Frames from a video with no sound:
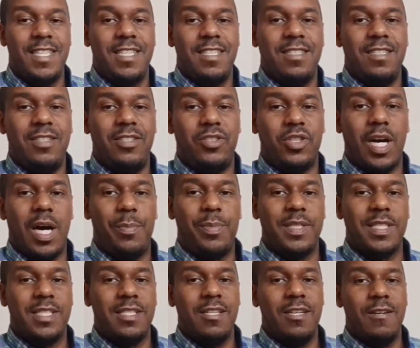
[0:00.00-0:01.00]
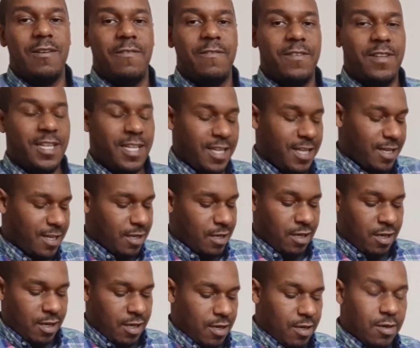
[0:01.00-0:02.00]
Dropping
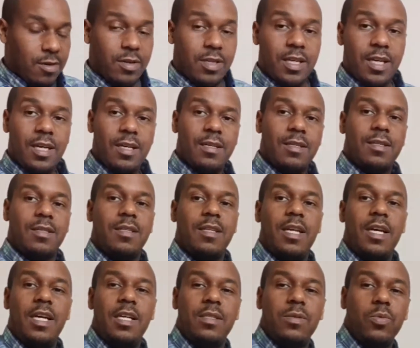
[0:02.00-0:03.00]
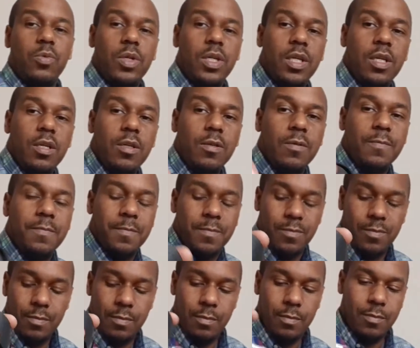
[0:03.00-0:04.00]
stuff. Okay. Last wheel.
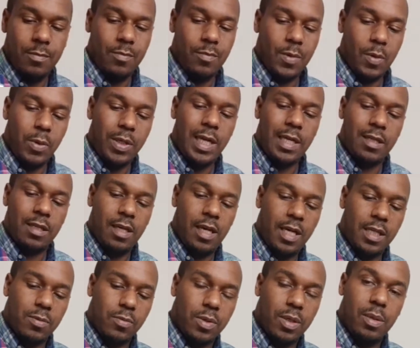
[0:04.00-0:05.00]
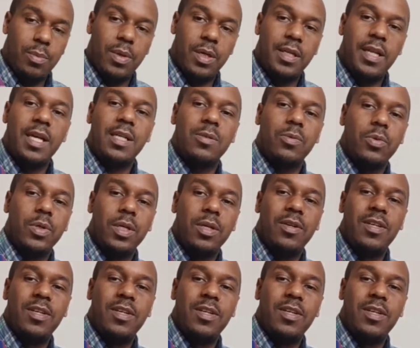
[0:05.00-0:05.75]
Well, not the last wheel, but next wheel.